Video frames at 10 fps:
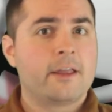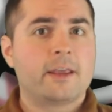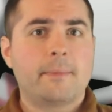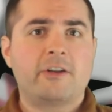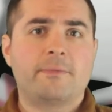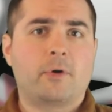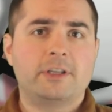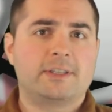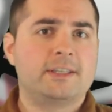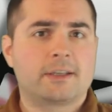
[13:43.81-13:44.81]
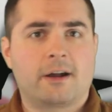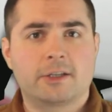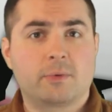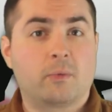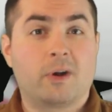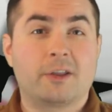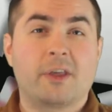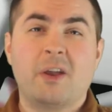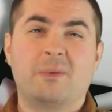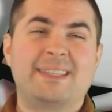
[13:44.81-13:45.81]
The amount of points these cards were worth
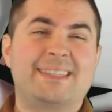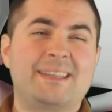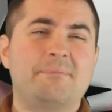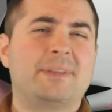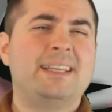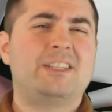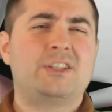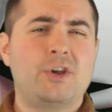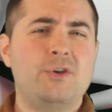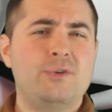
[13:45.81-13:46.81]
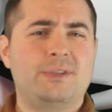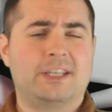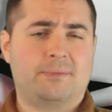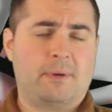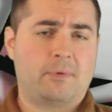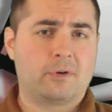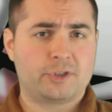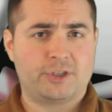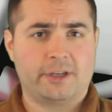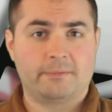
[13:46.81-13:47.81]
was simply too
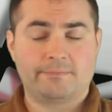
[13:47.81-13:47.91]
disproportionate.